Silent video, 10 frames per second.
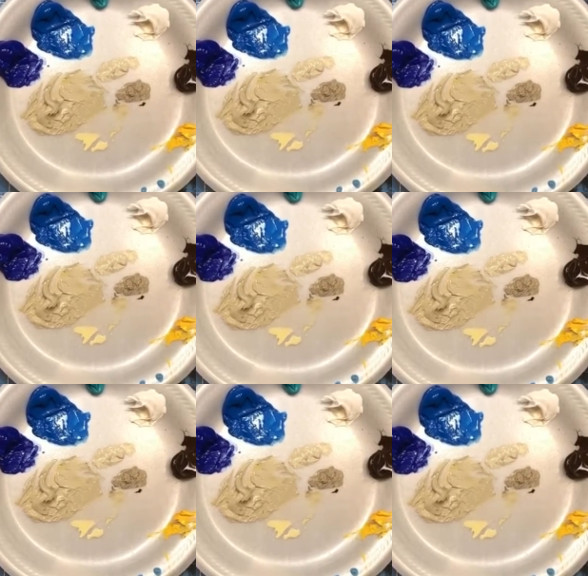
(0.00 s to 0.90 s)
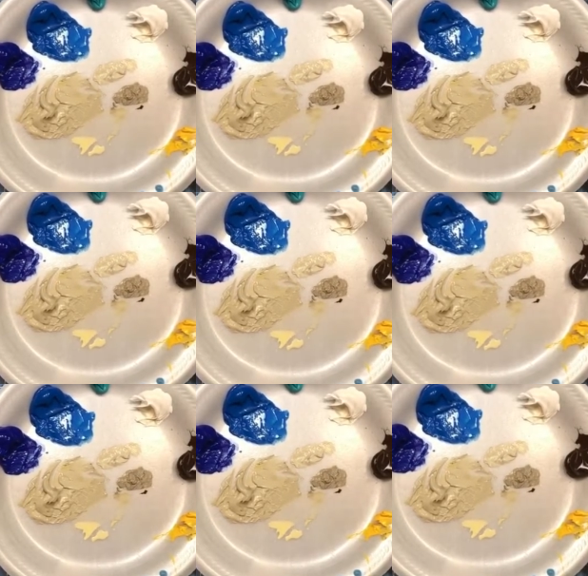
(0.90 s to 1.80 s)
I feel like
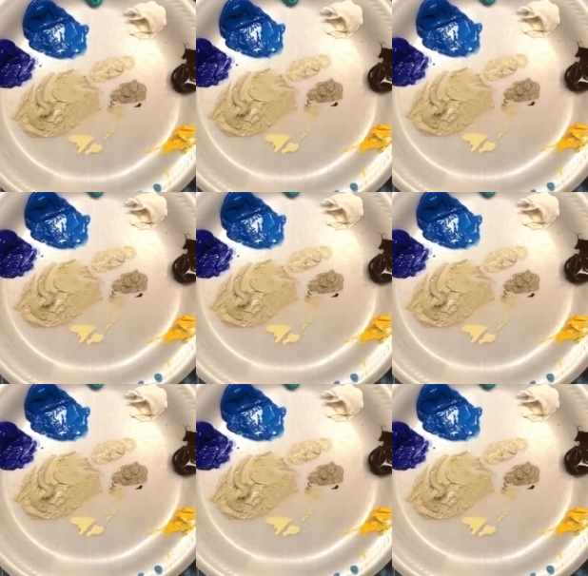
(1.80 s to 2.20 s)
it's